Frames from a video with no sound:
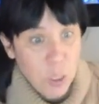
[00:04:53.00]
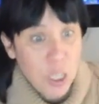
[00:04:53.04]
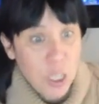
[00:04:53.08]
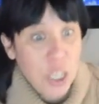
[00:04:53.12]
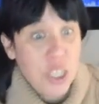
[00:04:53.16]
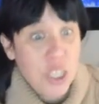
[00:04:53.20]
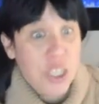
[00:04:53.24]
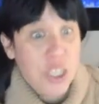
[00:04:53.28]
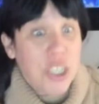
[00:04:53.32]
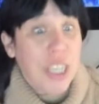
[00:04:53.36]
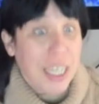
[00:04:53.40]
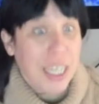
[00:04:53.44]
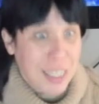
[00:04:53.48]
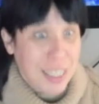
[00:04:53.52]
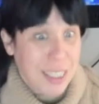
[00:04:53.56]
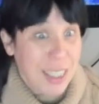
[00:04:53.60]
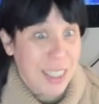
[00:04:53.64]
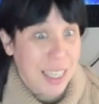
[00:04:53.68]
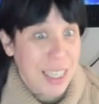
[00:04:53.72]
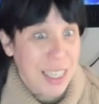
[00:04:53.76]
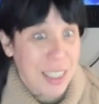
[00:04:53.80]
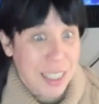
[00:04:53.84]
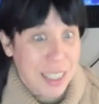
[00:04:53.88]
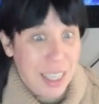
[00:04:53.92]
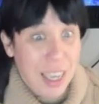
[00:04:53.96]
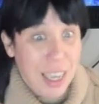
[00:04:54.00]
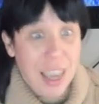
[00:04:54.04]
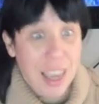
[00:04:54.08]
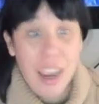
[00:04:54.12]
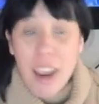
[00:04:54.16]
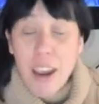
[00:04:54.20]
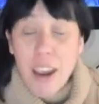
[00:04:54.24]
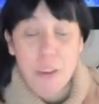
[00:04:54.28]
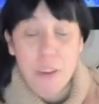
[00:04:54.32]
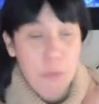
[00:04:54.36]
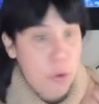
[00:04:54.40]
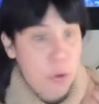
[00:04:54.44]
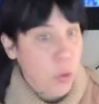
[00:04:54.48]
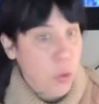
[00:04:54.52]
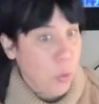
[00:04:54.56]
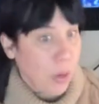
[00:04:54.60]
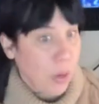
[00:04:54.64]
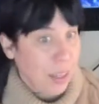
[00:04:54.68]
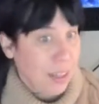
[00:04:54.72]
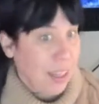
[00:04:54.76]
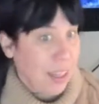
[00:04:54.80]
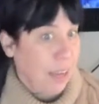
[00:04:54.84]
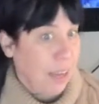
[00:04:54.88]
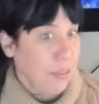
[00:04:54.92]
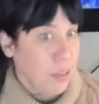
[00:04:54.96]
it's just easier.
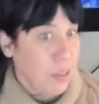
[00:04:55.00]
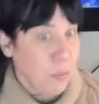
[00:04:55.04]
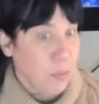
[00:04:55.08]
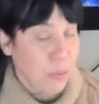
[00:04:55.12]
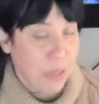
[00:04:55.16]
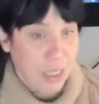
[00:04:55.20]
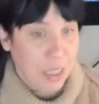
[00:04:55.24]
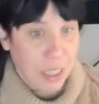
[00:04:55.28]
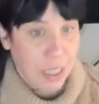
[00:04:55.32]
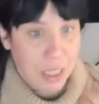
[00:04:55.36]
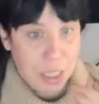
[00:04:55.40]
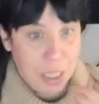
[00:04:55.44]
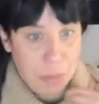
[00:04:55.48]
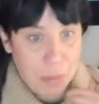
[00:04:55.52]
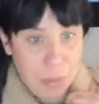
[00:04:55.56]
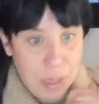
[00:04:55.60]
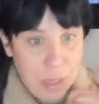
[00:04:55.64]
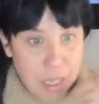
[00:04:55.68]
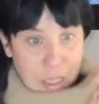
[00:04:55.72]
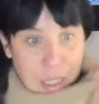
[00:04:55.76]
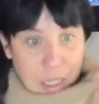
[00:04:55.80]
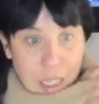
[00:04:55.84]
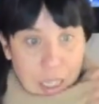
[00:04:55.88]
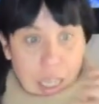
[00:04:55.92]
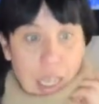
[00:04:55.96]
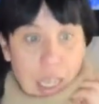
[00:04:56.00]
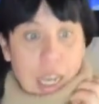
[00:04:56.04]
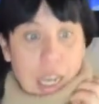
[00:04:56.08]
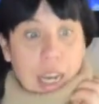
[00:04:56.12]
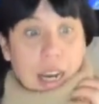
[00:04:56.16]
Everyone loves predictability.